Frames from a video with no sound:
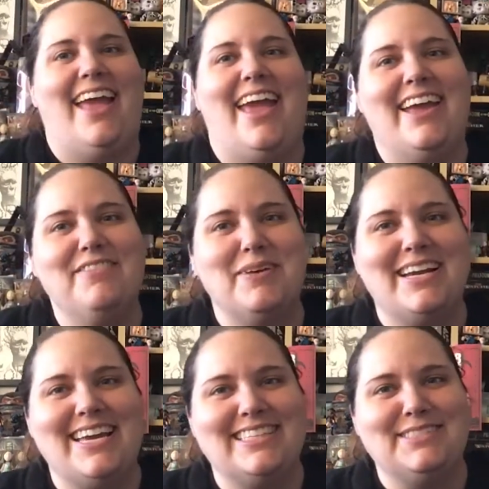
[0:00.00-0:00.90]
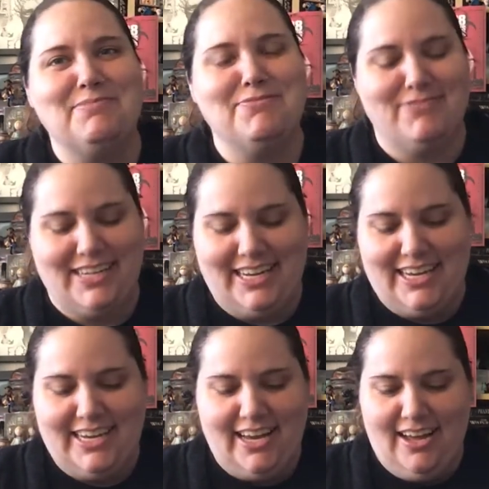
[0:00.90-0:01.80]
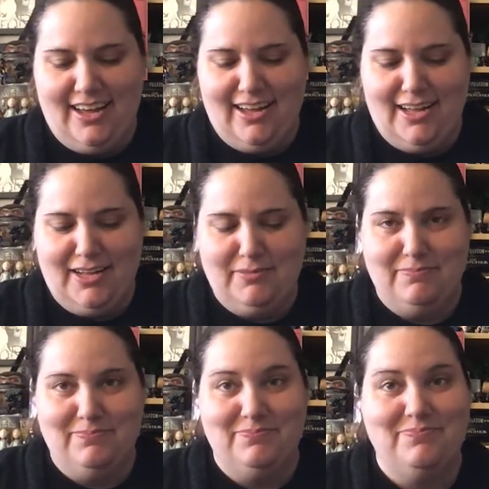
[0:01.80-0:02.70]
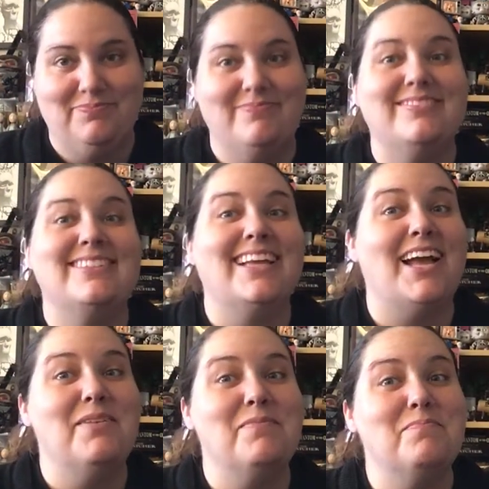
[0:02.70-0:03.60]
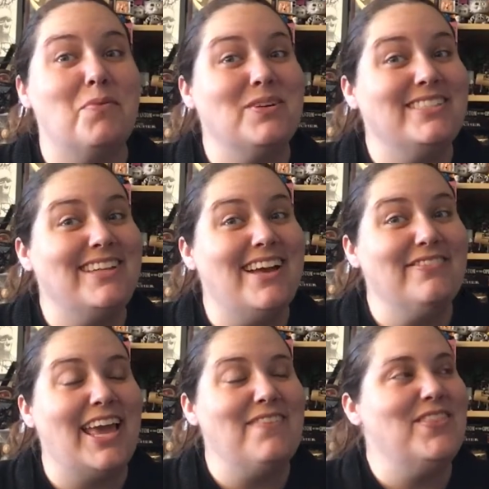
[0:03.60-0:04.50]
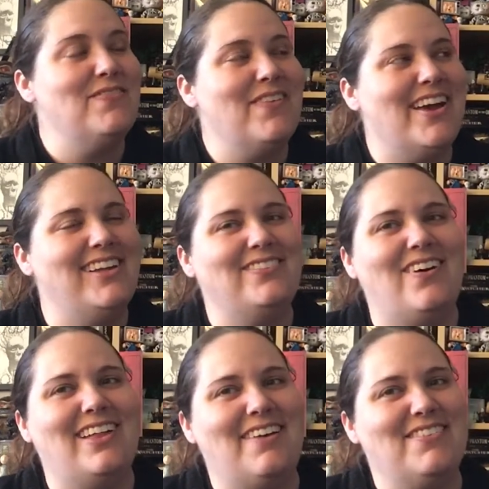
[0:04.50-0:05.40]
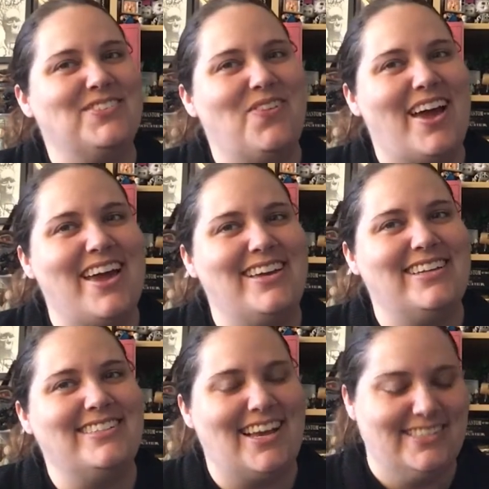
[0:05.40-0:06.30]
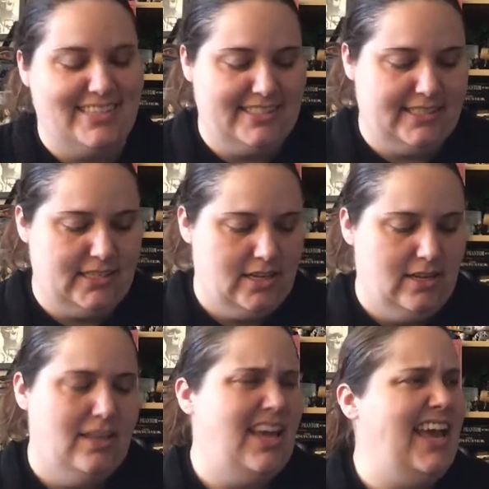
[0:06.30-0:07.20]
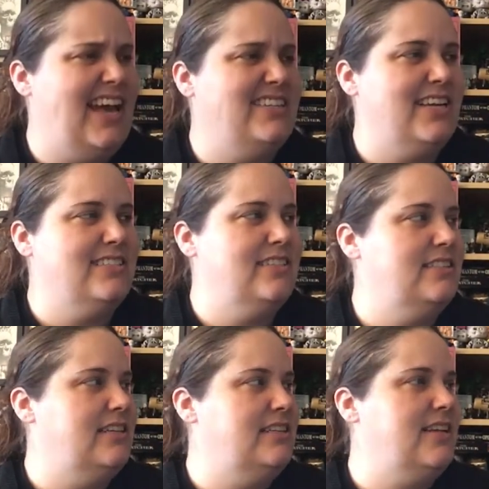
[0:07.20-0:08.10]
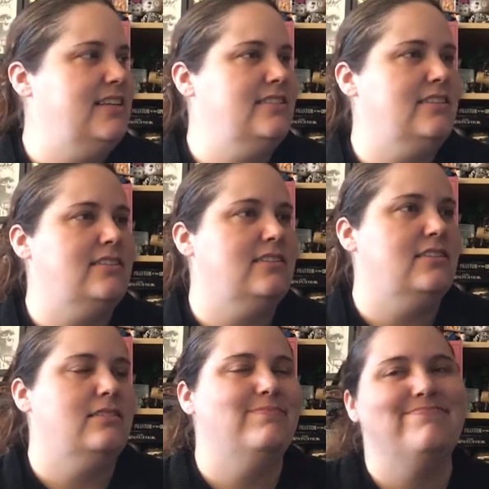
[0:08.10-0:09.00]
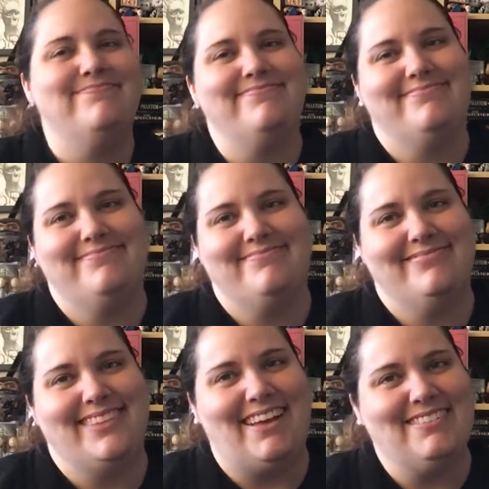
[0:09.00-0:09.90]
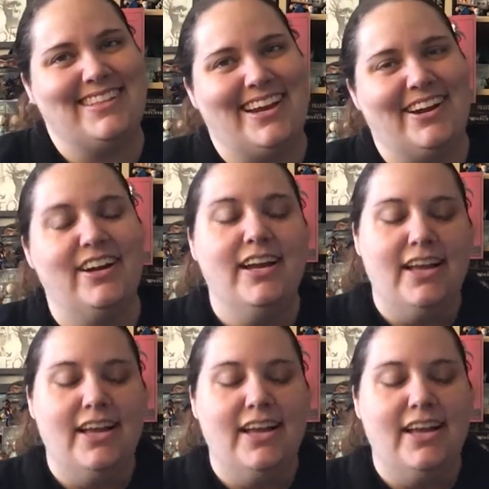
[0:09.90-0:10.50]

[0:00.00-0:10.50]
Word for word: Hey everybody, it's Marie. Um, more stuff came in the mail while I was away in Texas. At Texas? In Texas? Hmm, I was there.